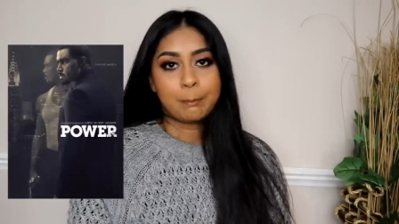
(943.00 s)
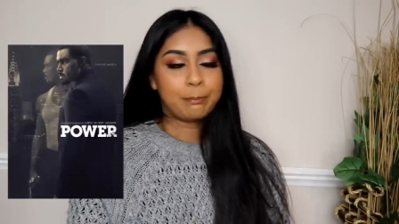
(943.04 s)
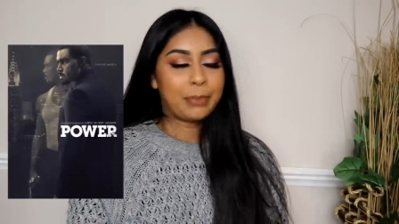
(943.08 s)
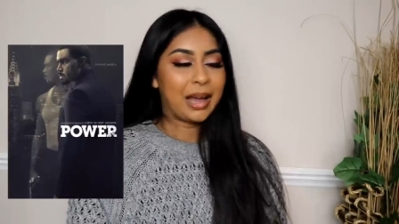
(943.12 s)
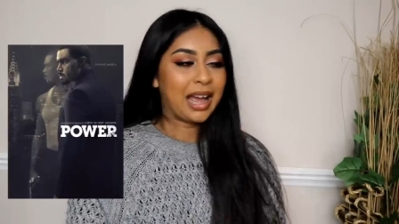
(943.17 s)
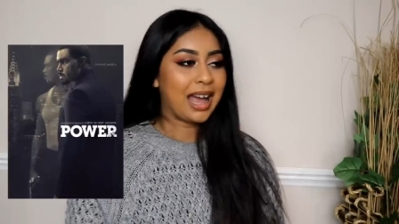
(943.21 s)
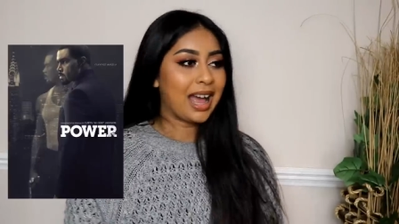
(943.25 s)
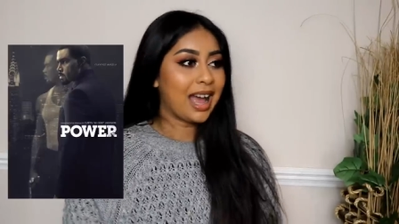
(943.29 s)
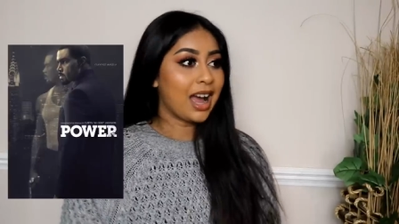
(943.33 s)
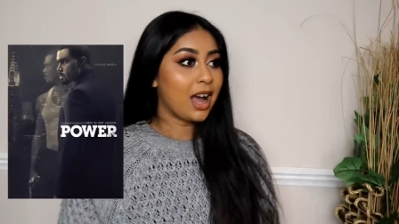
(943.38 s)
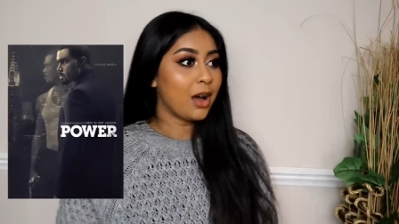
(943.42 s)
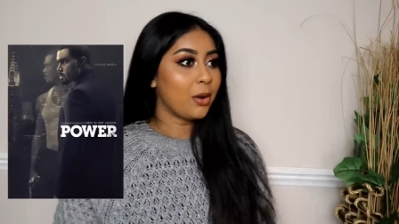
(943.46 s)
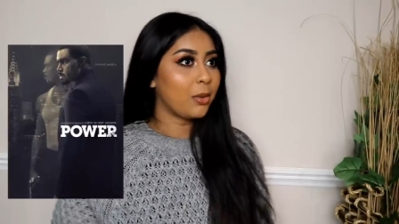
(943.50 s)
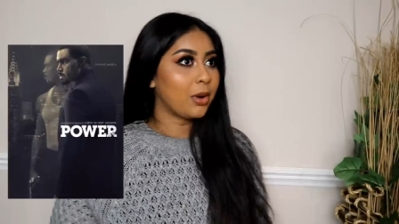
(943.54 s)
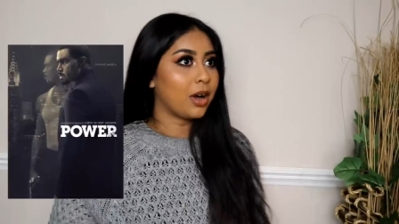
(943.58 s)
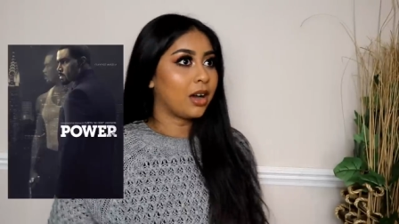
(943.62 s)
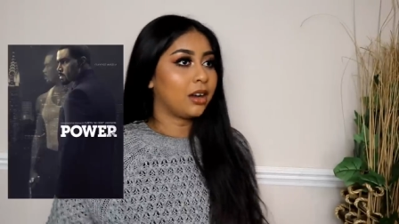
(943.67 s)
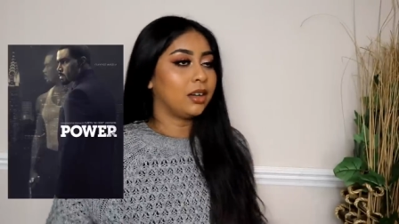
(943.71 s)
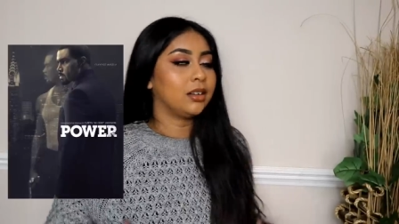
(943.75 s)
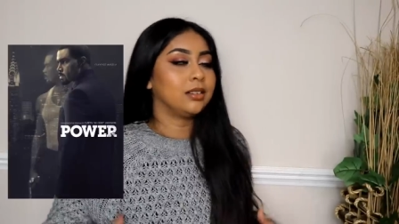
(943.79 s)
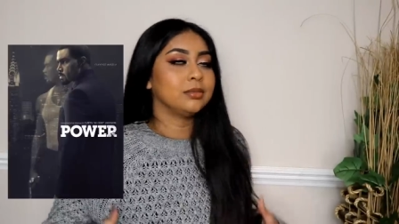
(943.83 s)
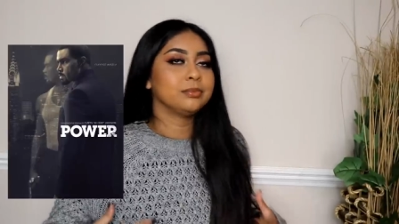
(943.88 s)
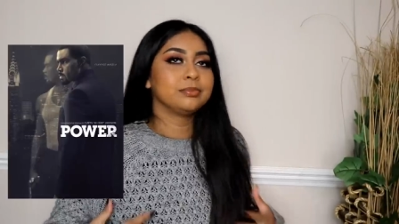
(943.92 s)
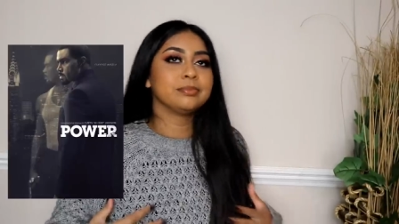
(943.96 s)

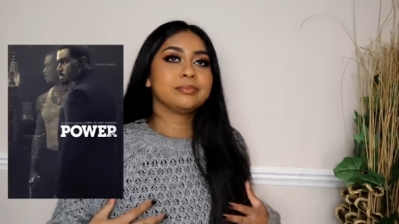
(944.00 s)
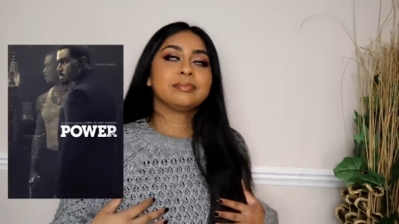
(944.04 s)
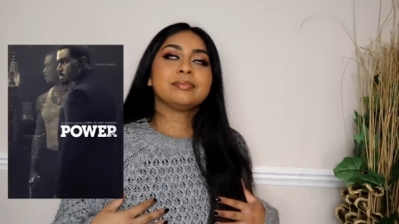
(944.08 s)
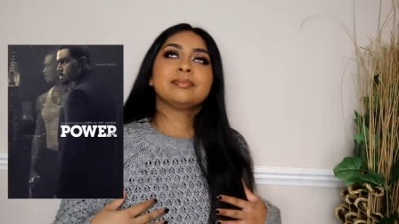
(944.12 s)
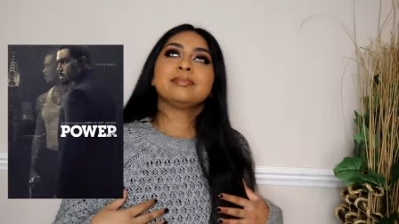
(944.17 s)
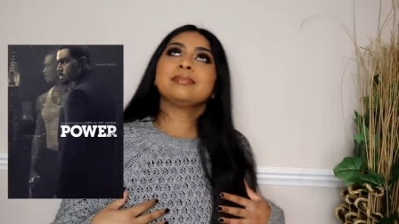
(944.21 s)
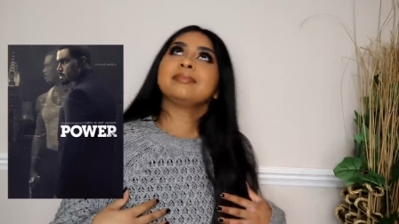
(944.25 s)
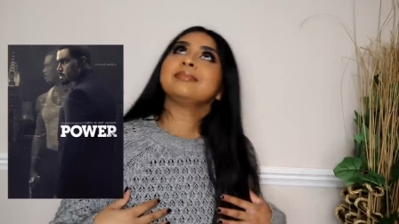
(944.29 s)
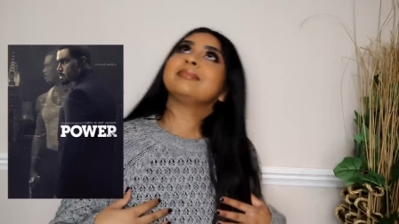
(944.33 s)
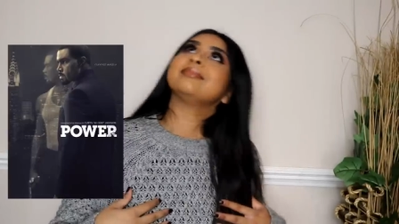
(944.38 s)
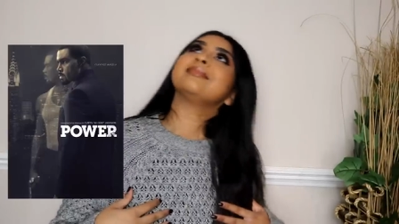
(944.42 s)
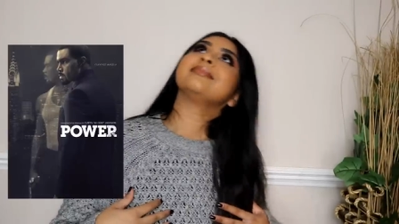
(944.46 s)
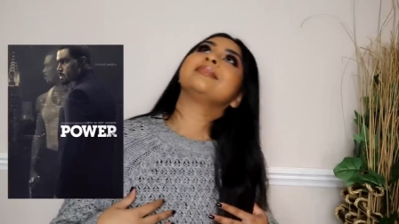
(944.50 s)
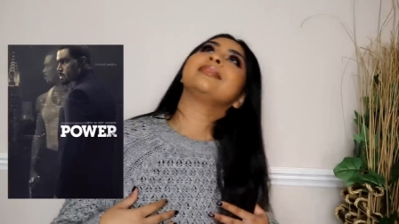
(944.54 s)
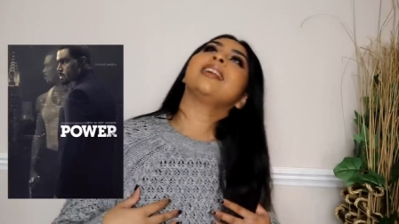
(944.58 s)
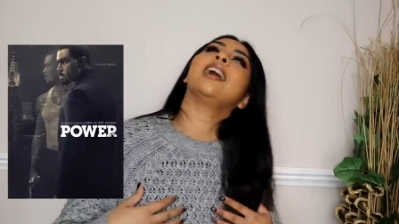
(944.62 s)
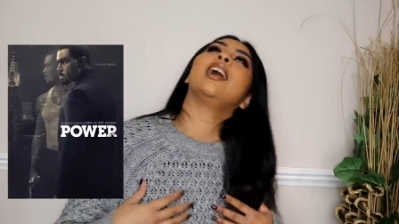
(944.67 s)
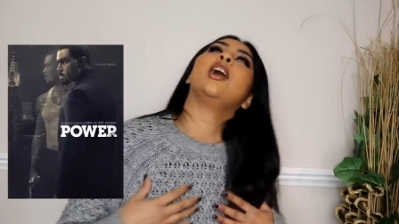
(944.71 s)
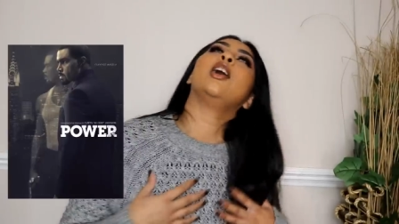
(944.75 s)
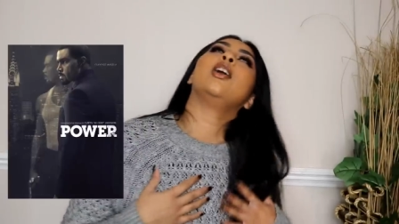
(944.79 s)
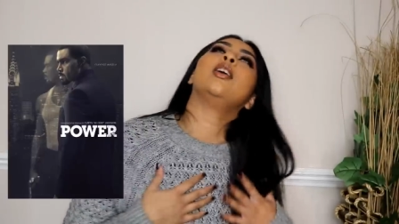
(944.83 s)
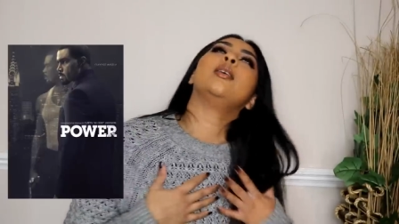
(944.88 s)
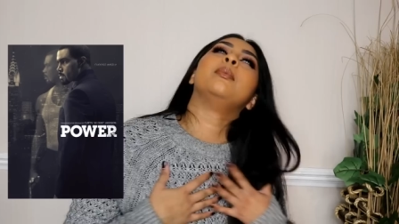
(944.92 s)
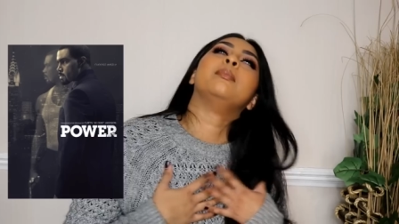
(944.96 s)
Power!
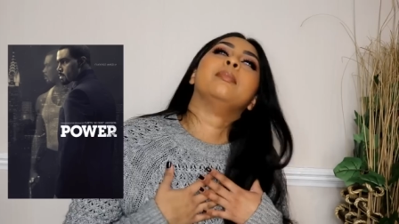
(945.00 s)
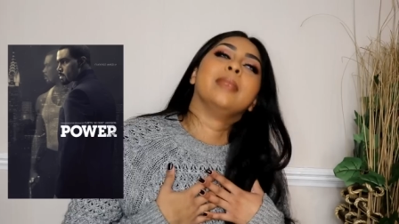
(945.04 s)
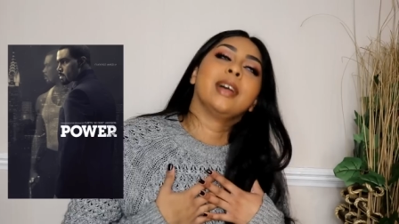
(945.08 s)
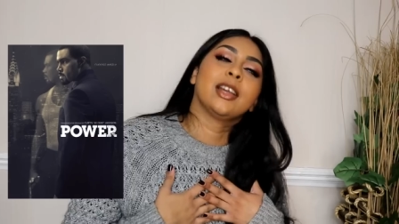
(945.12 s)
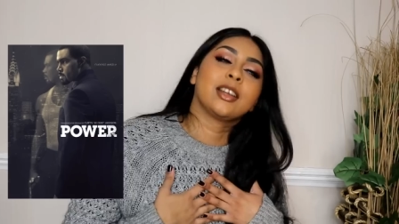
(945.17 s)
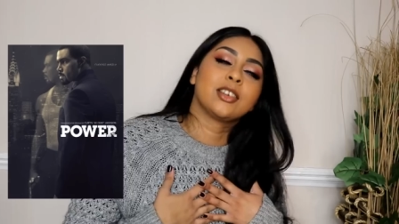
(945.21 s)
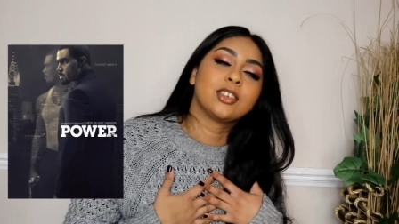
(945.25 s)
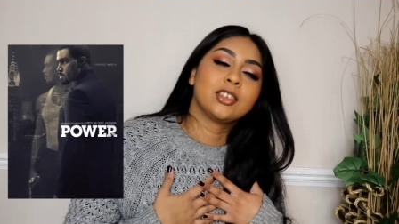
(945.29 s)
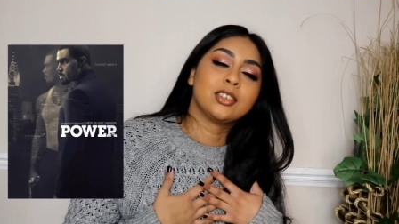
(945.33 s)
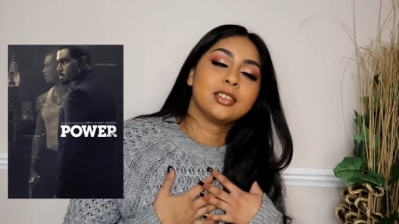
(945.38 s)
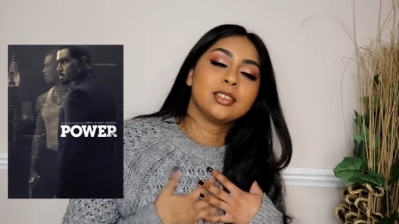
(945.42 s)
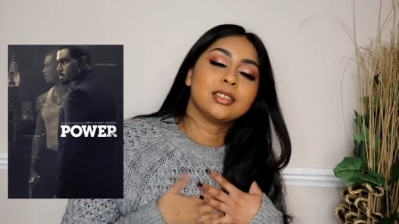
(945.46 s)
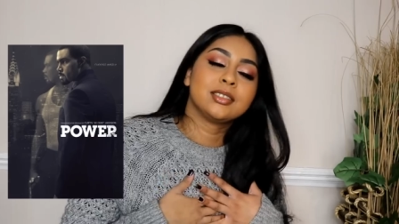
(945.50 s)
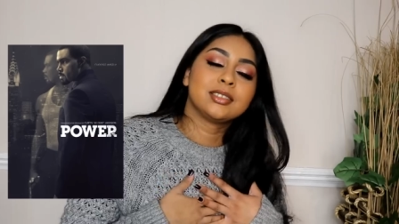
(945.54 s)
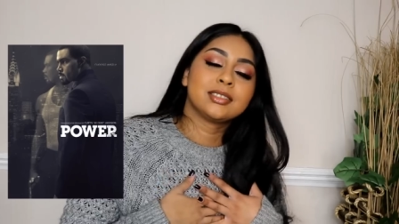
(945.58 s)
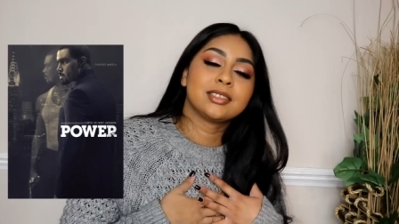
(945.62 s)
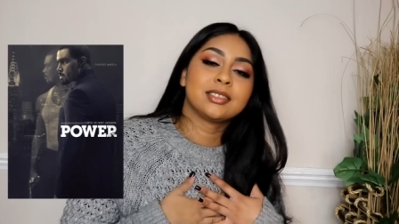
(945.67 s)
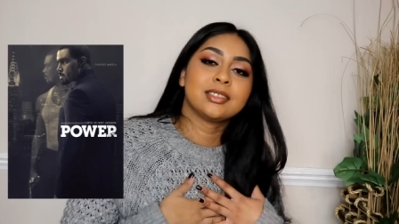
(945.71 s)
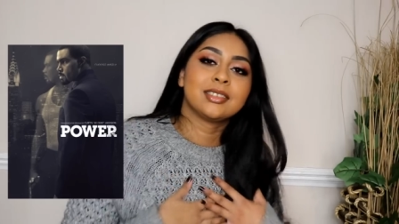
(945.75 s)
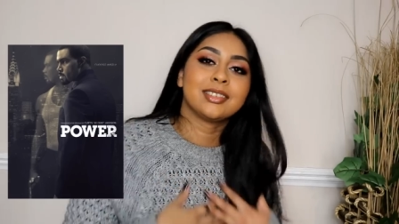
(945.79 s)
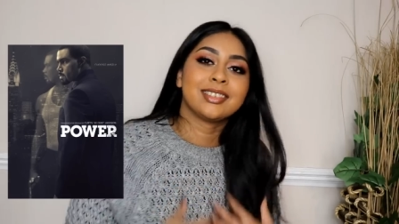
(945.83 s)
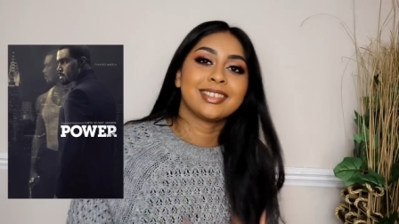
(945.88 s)
Oh my god.